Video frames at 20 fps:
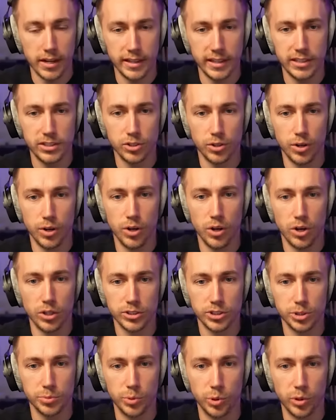Okay, these are a lot
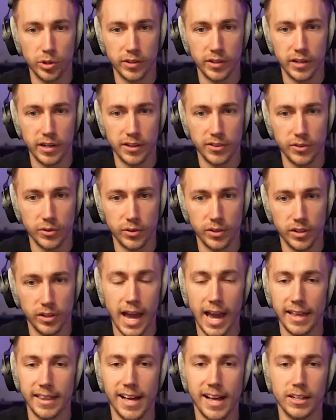smaller than I thought.
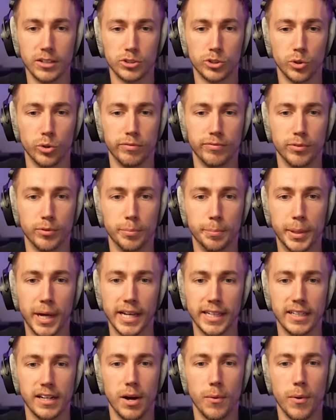Okay, that looks awful.
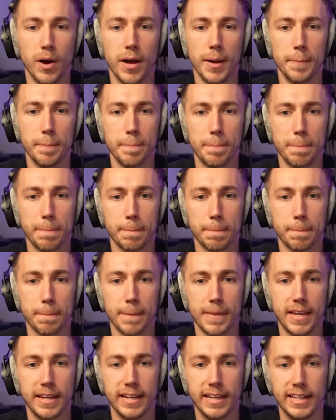But you know what?
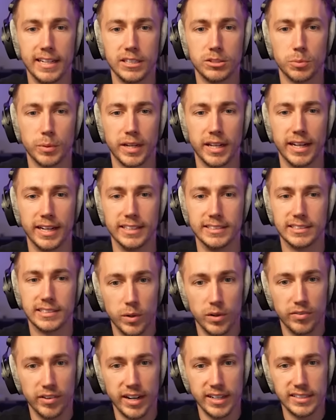It is what it is.
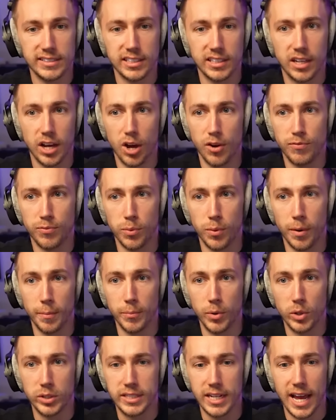We're ready to go for one
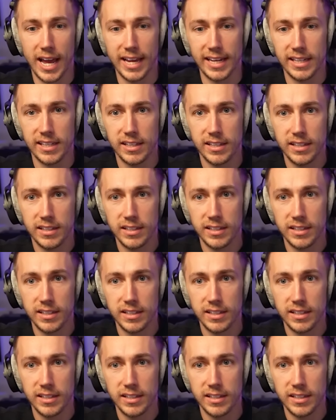more day.